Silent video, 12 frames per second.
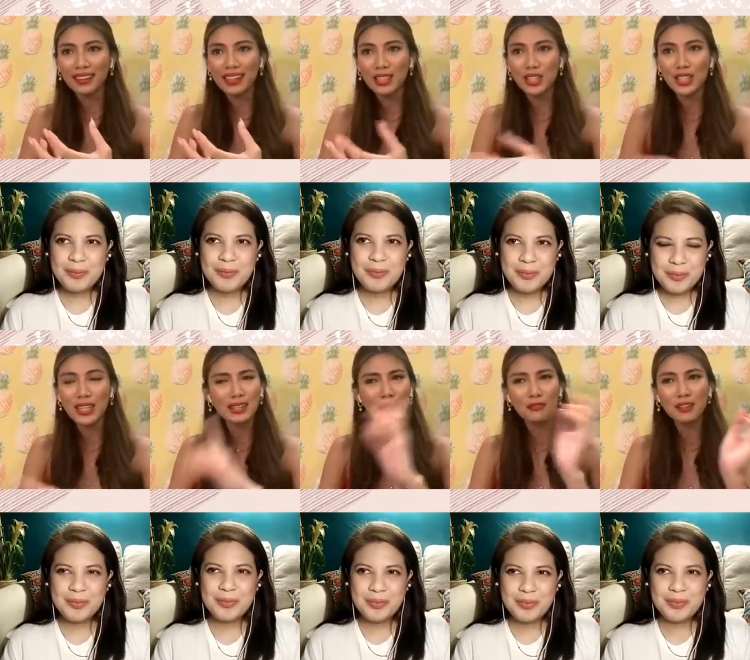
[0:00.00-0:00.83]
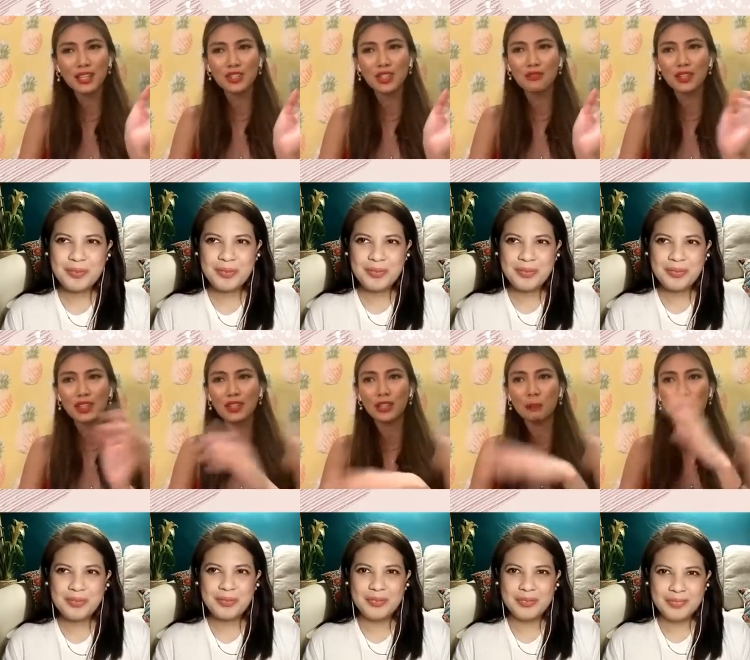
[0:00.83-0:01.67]
Speaker 1: Like she didn't even achieve it in
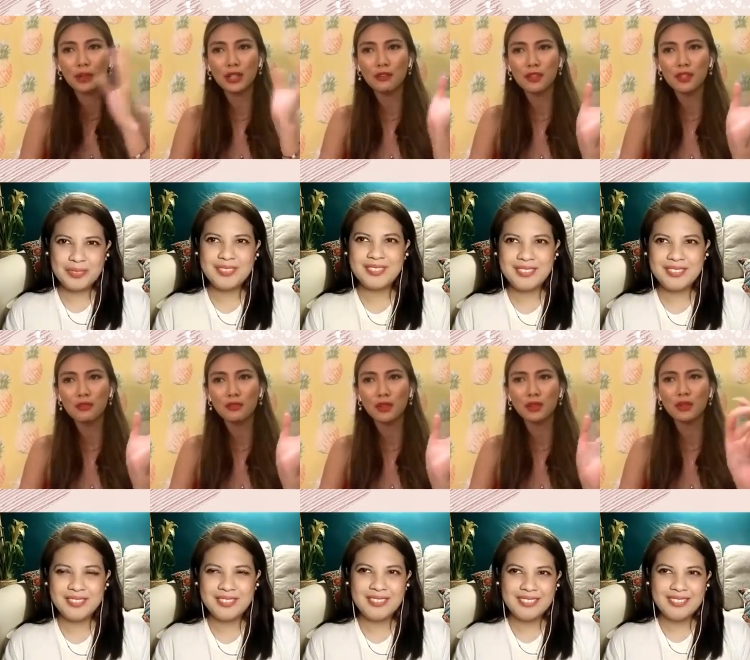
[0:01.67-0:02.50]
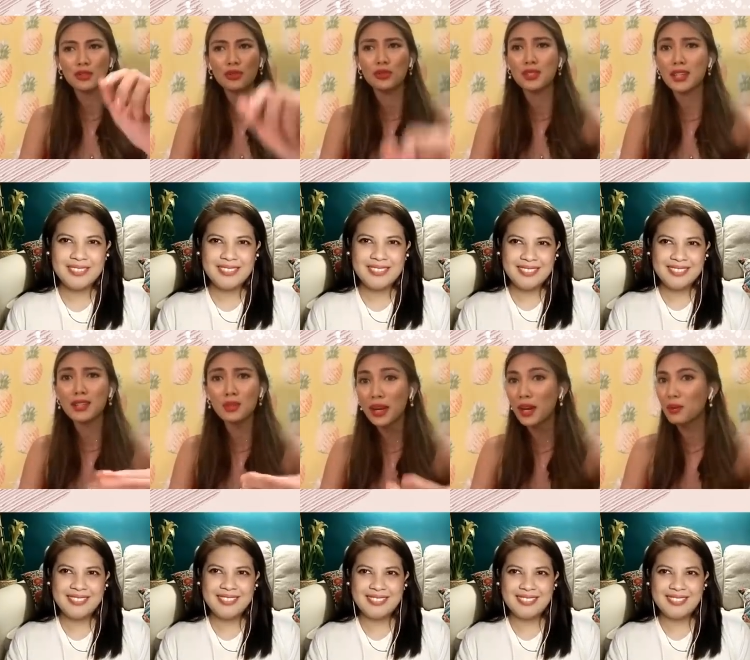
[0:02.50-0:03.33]
her previous photo shoots. That's
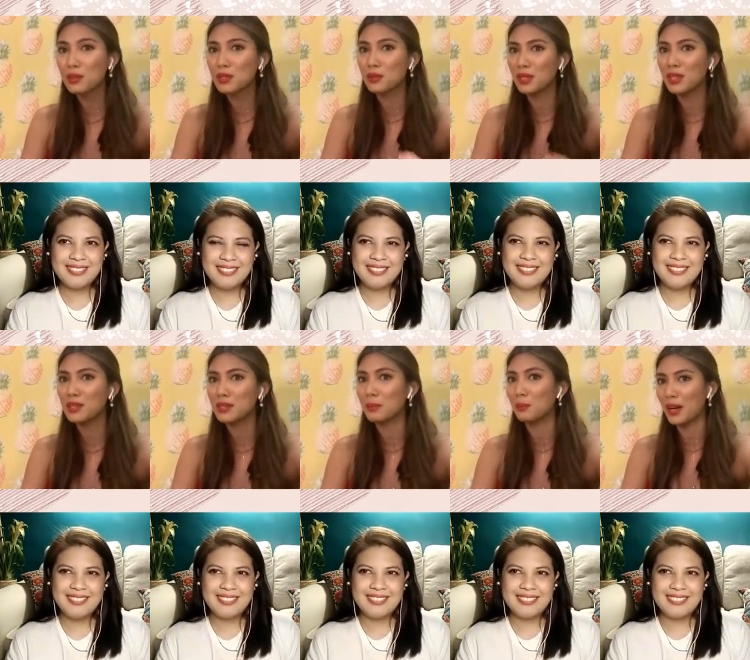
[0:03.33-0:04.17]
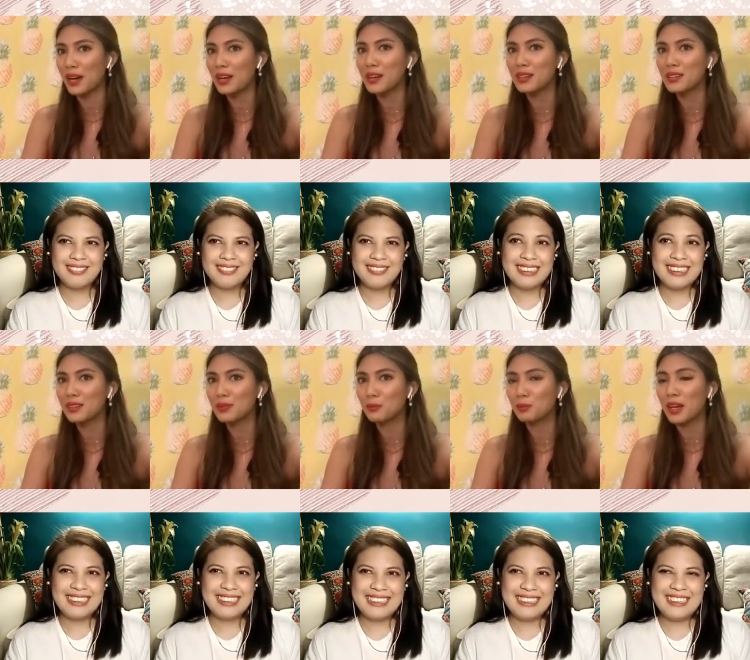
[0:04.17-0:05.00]
why I was really surprised
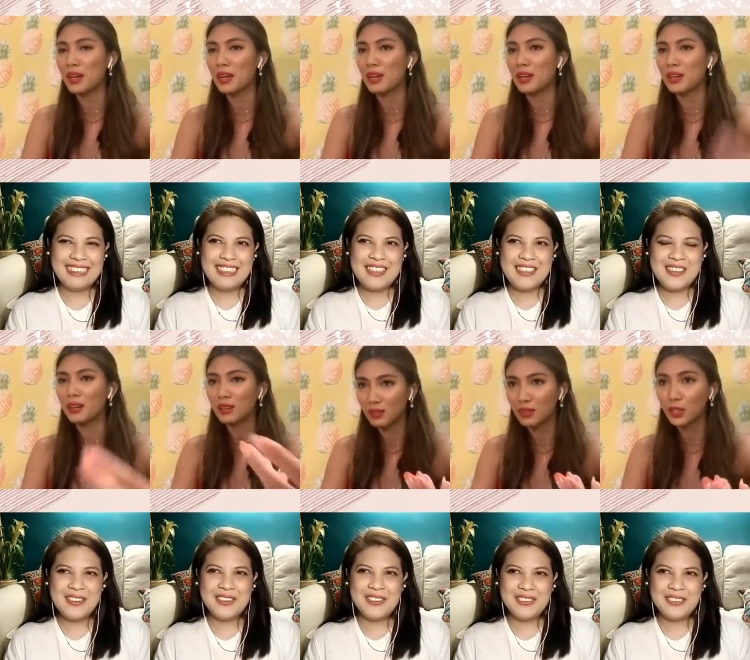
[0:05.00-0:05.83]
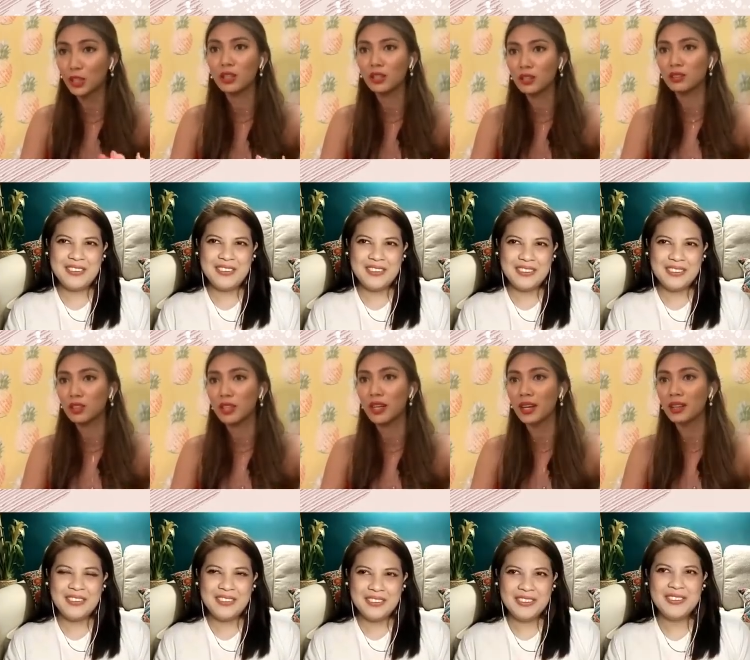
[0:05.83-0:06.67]
by
Speaker 2: her look
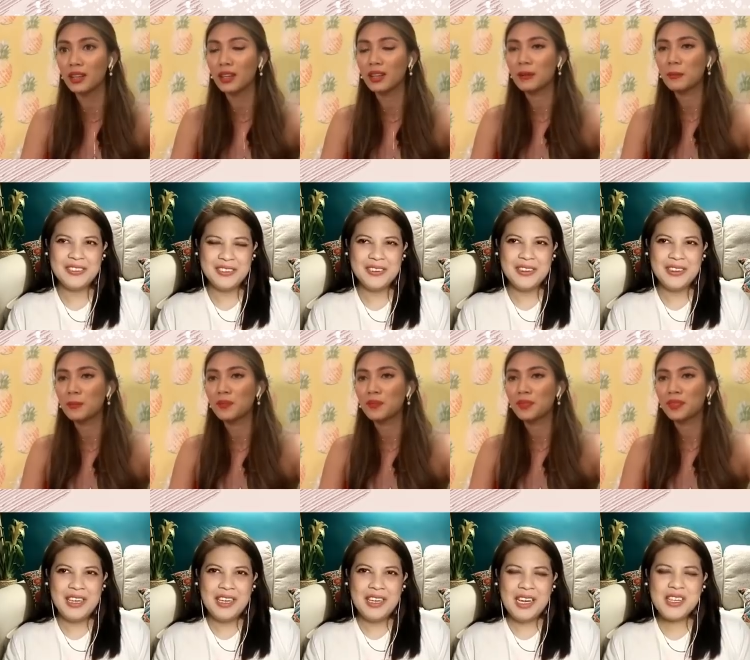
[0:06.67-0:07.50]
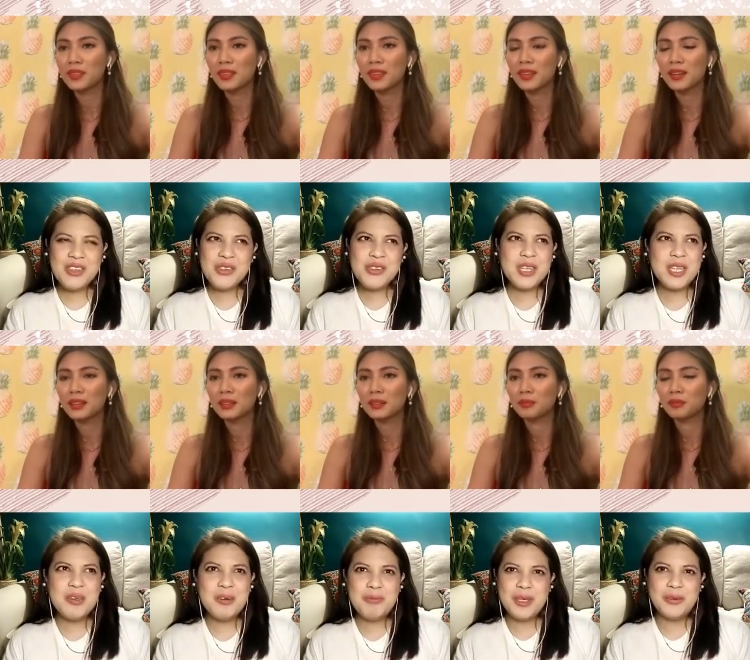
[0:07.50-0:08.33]
tonight. I just really
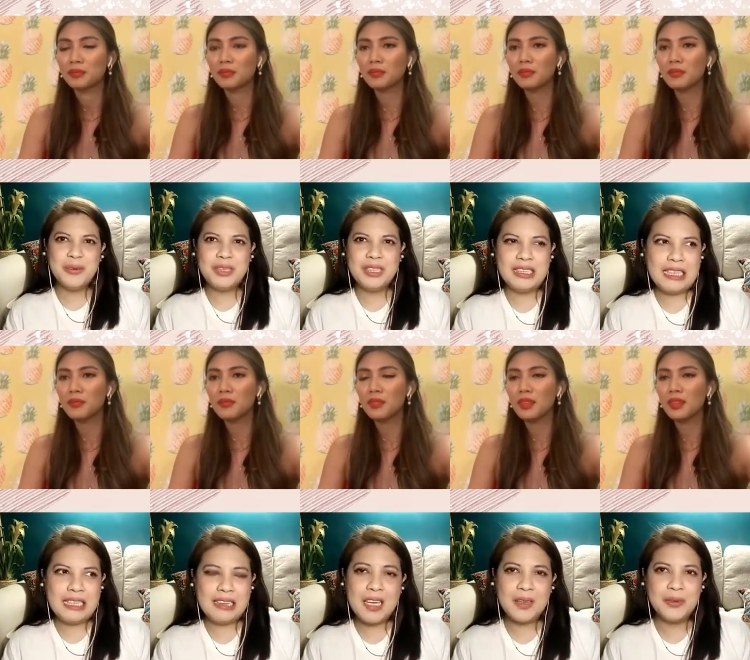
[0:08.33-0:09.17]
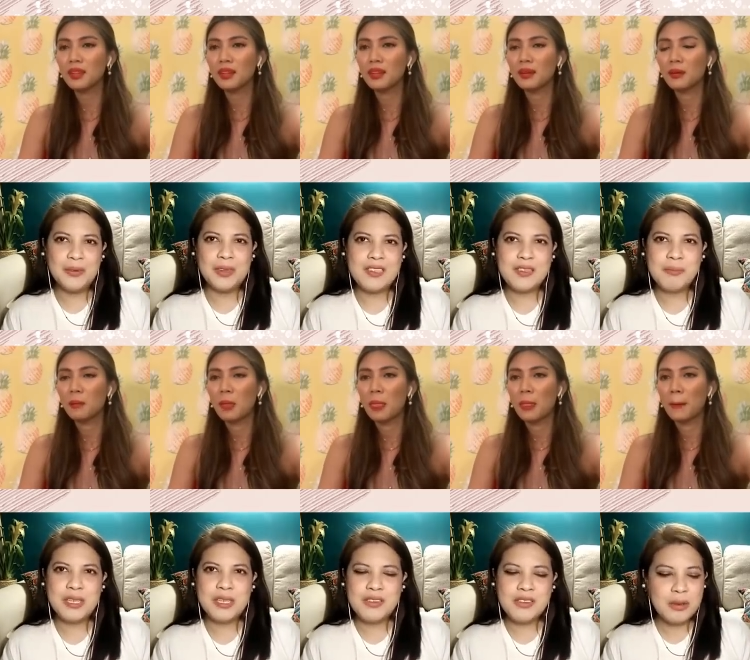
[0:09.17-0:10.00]
hope Nicole that they take notice
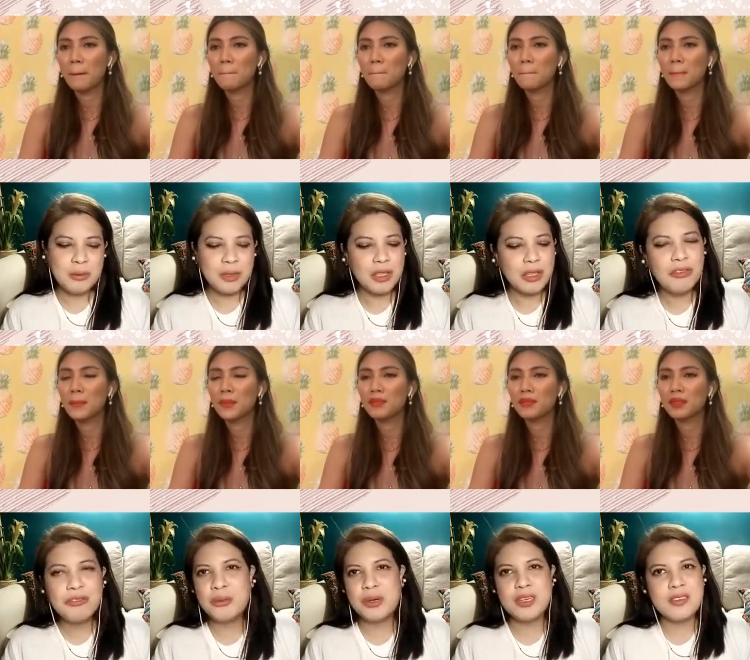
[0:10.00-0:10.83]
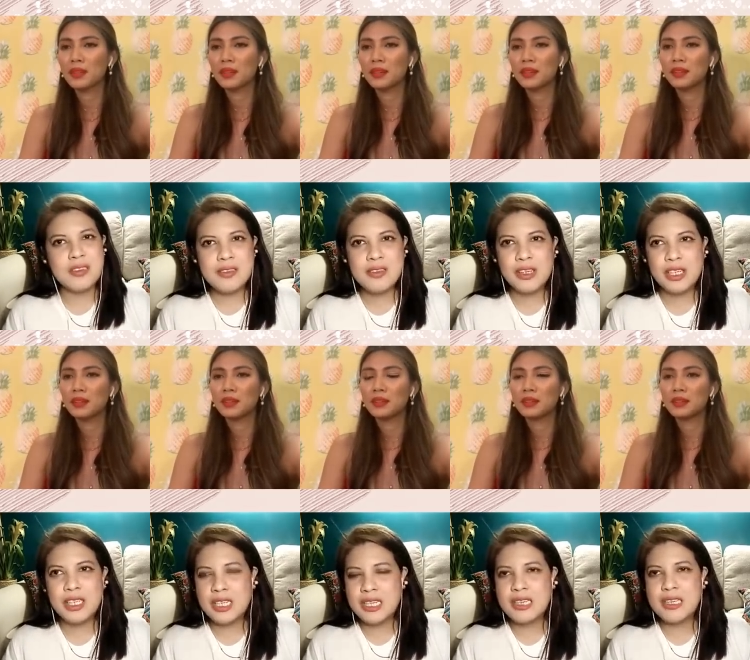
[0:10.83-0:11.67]
because um, of course these
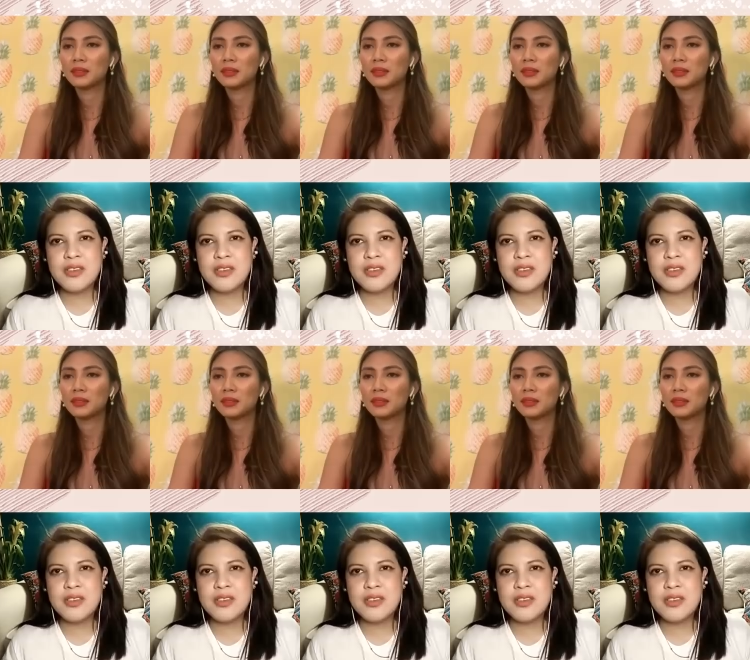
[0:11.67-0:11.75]
countries